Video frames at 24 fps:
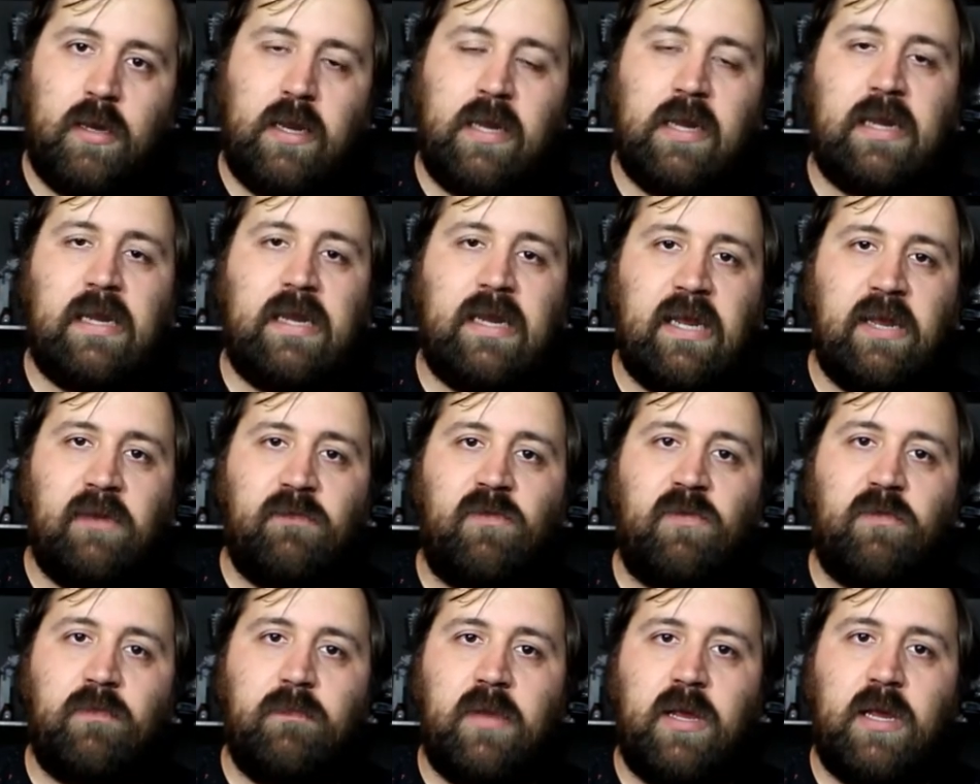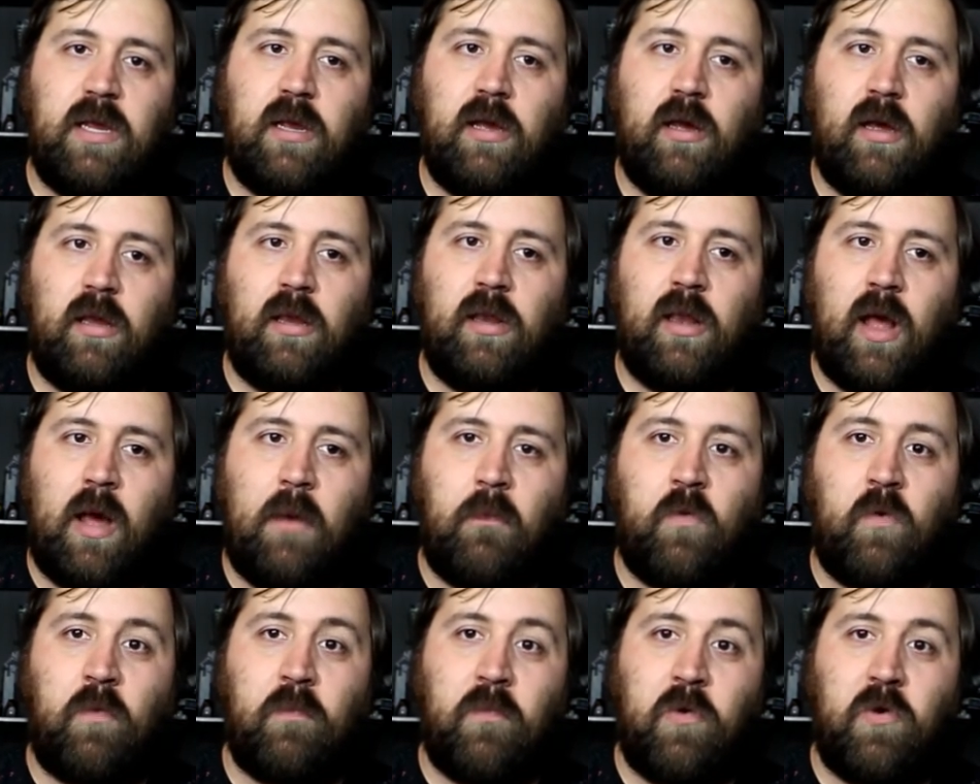It gives me a lot
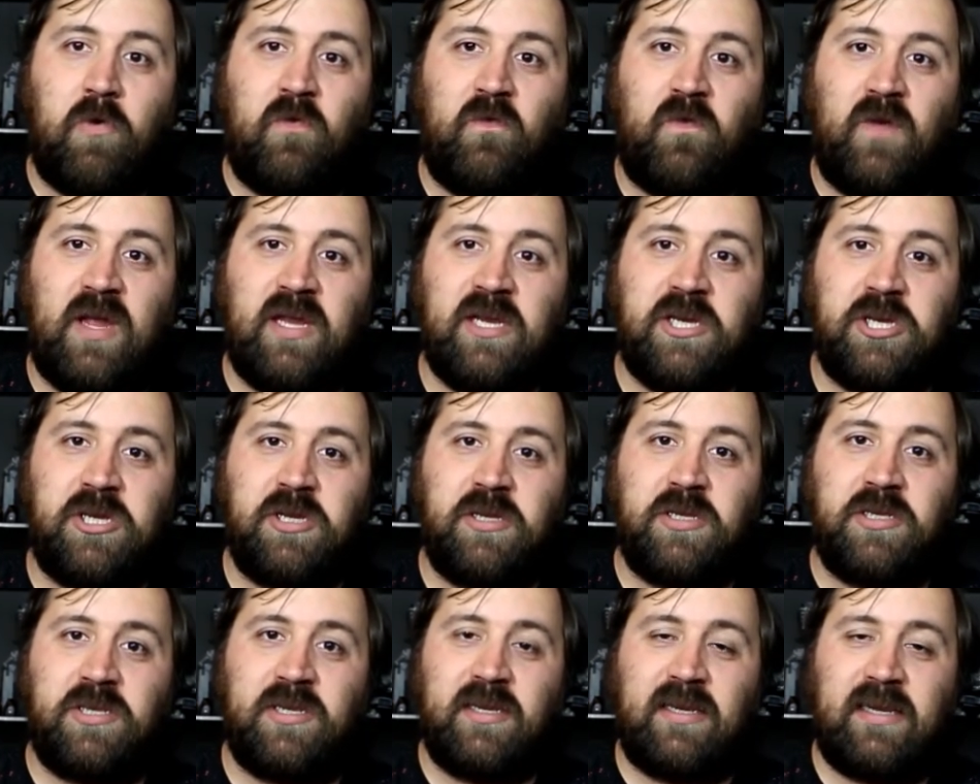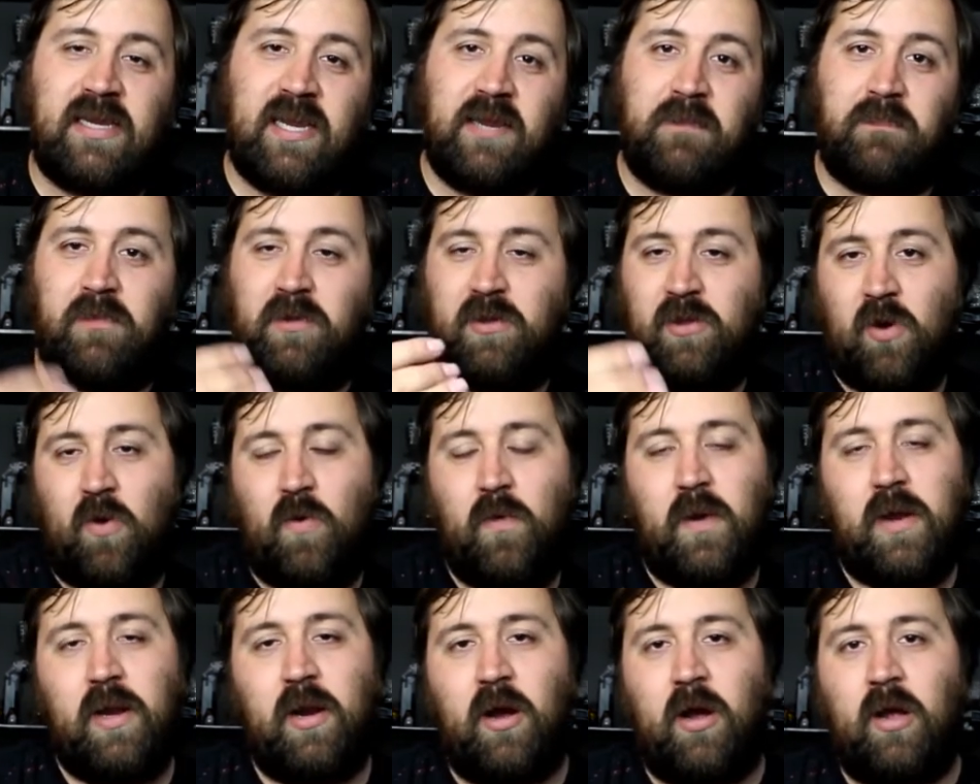more motivation to keep
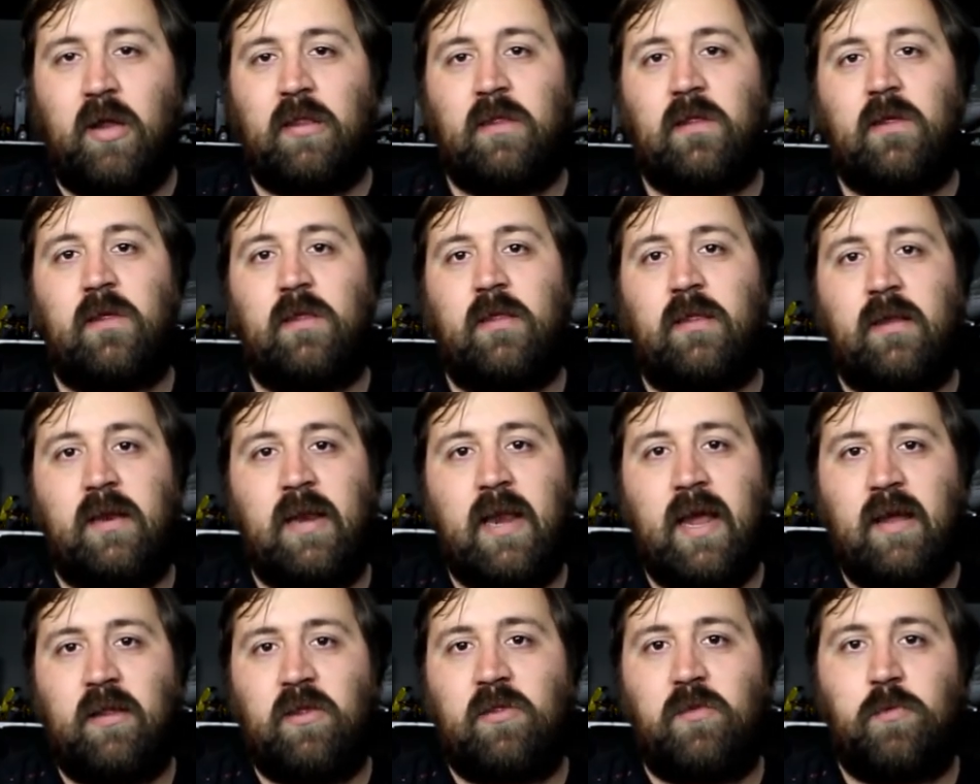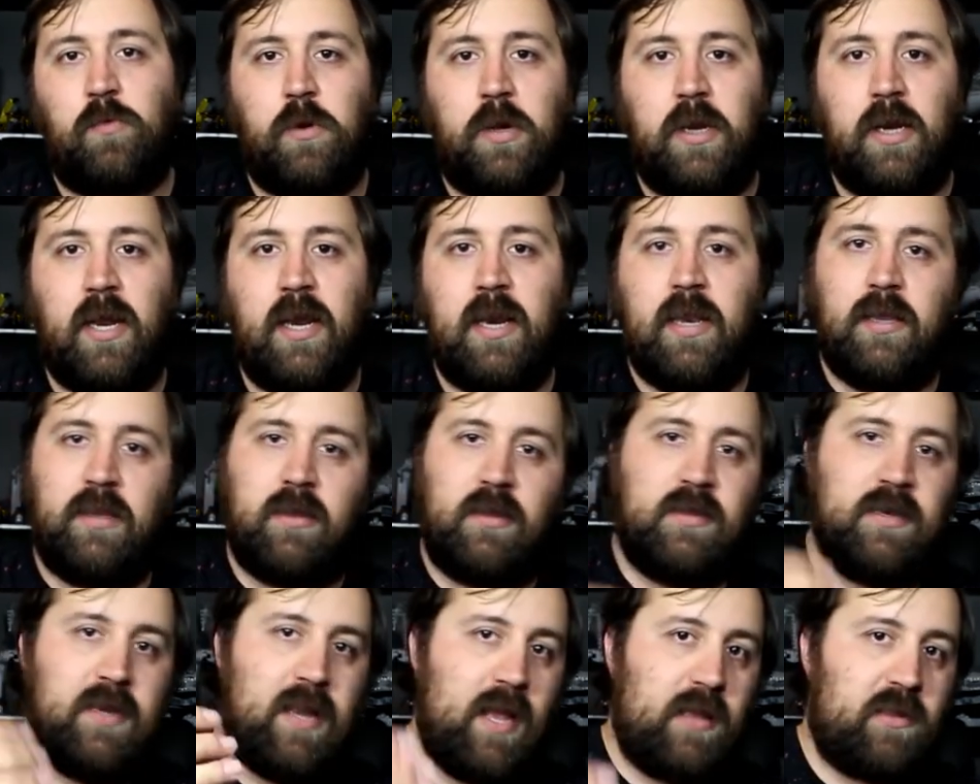going on to the next one and the
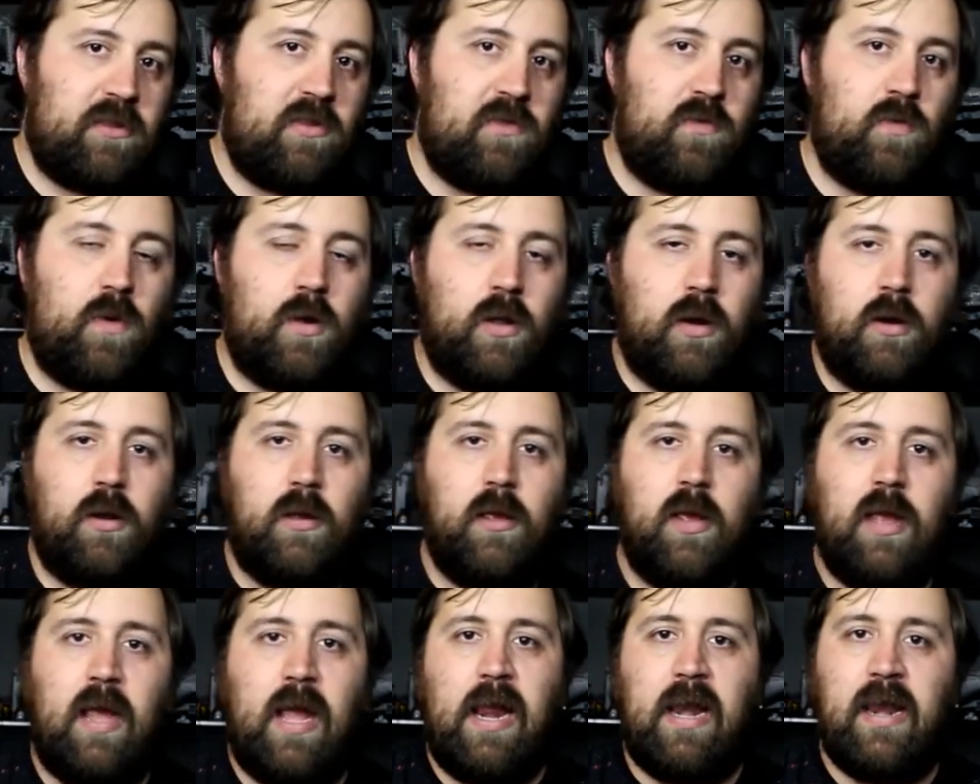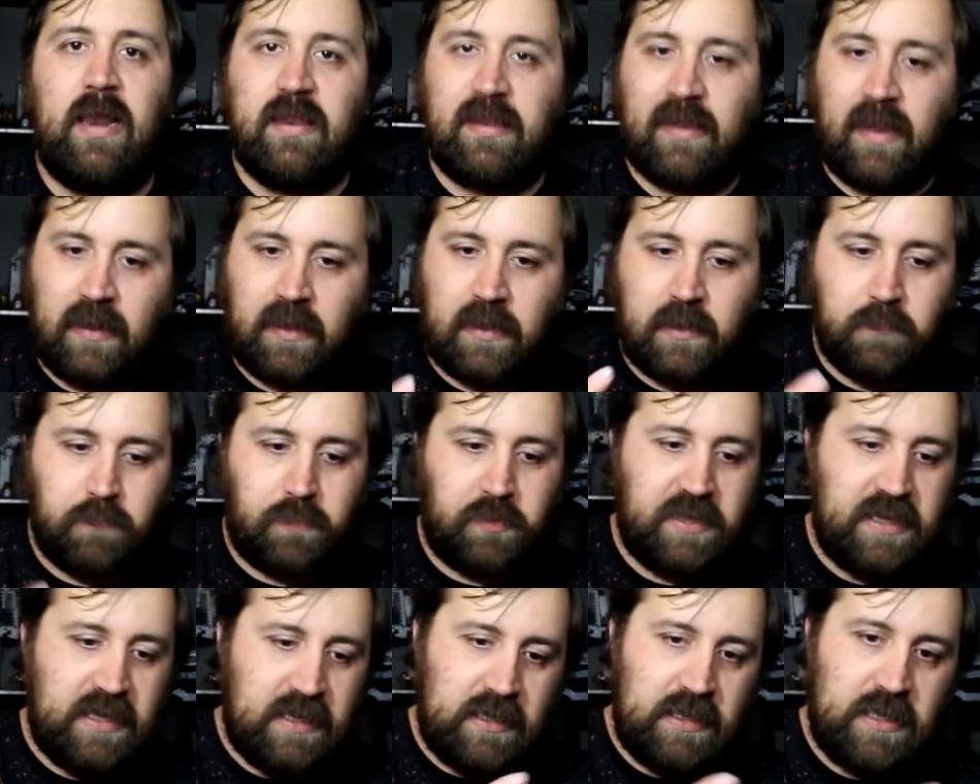next one. And as I
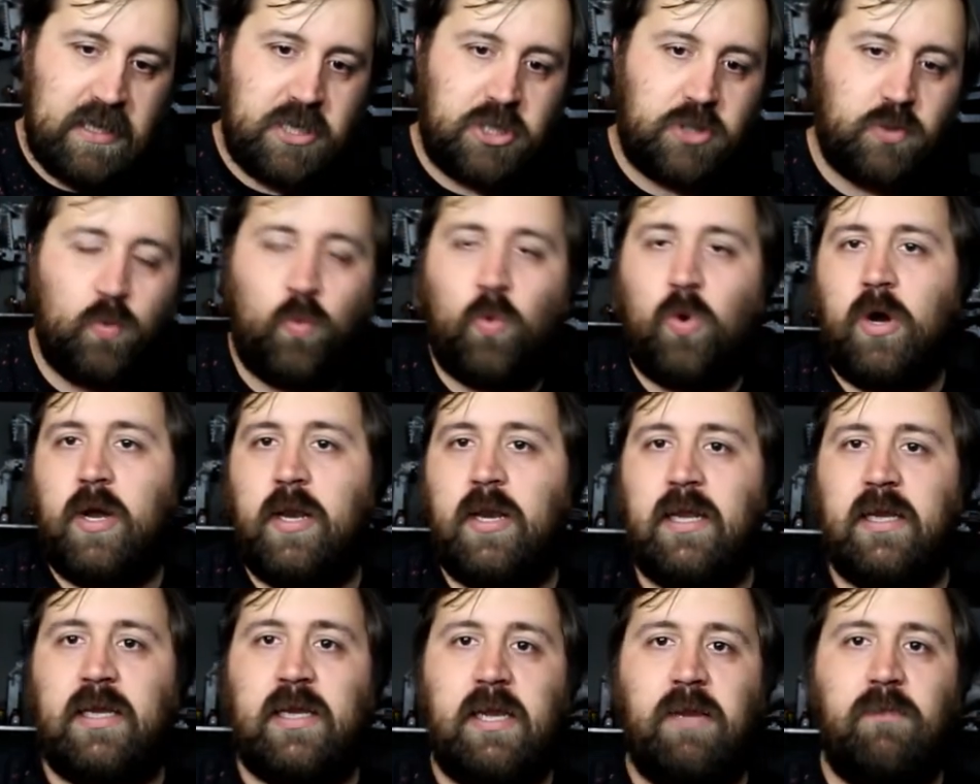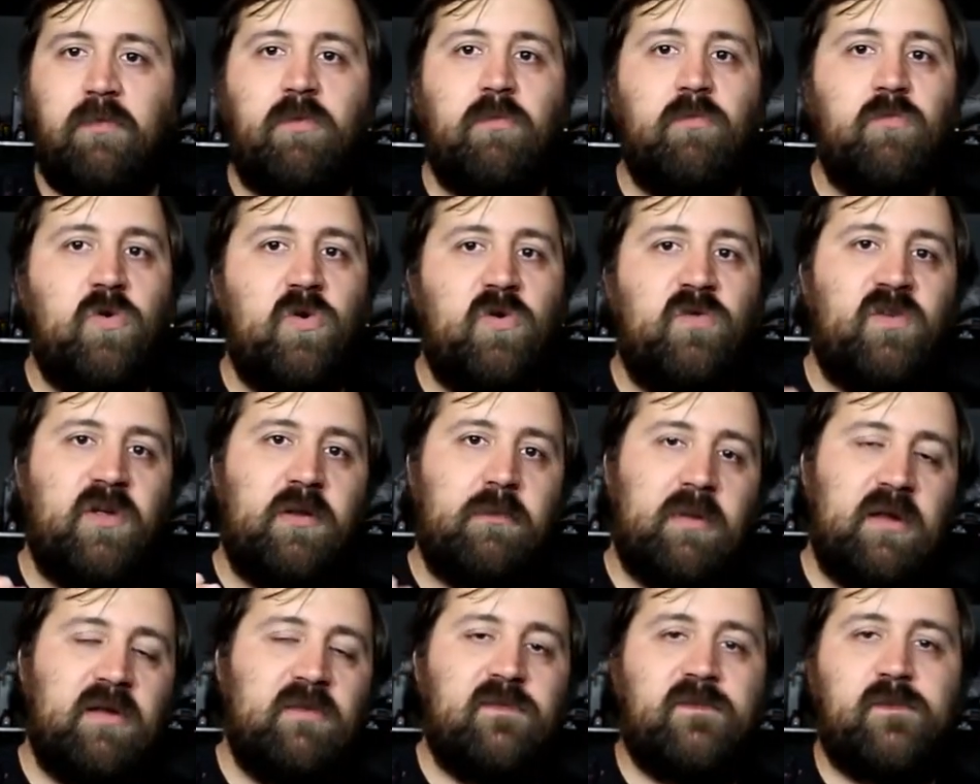complete each one, it keeps moving
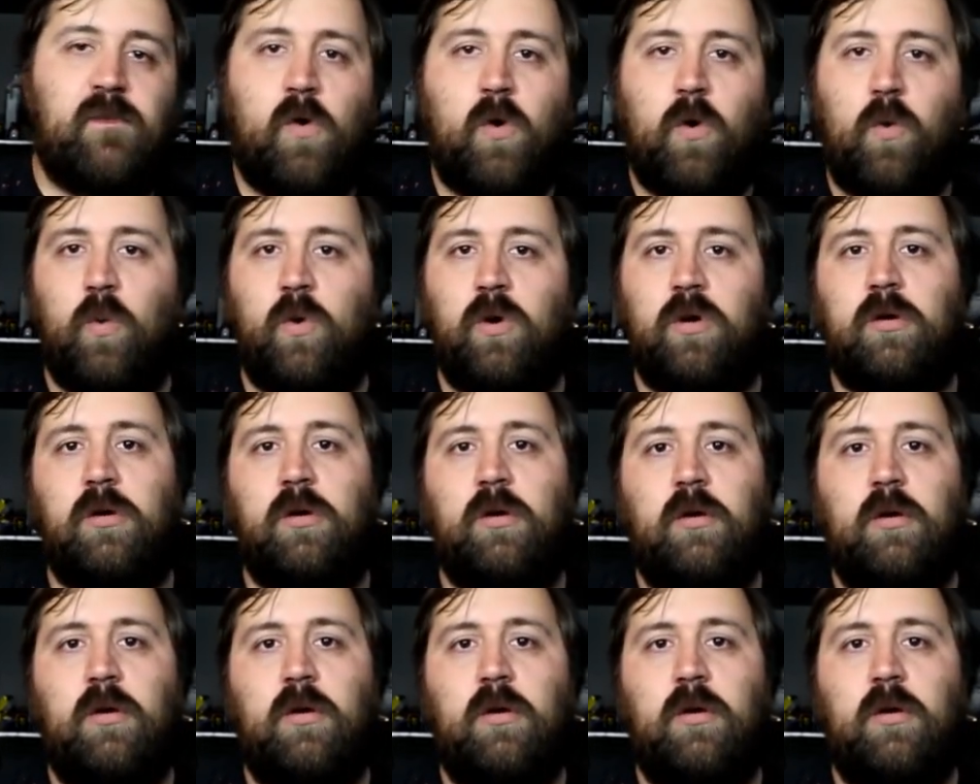me forward.